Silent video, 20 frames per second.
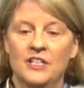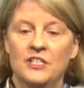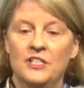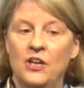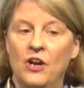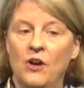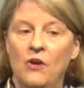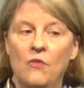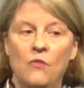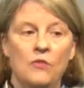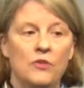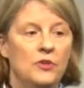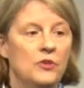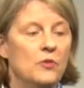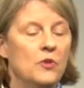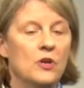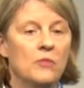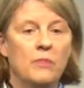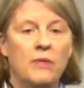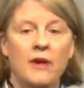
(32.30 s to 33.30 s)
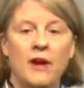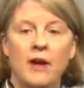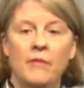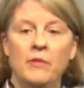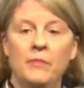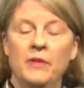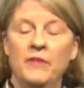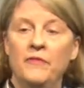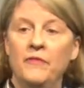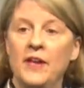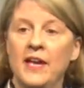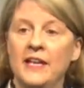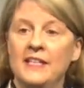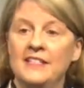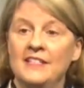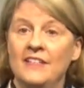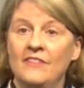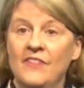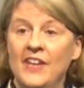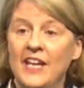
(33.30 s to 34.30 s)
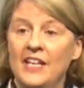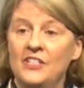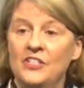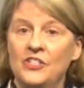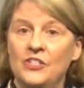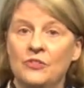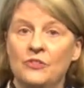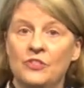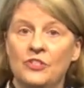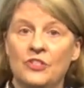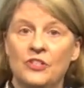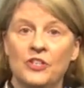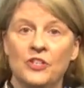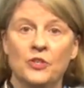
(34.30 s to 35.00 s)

So you are probably, as an advanced user,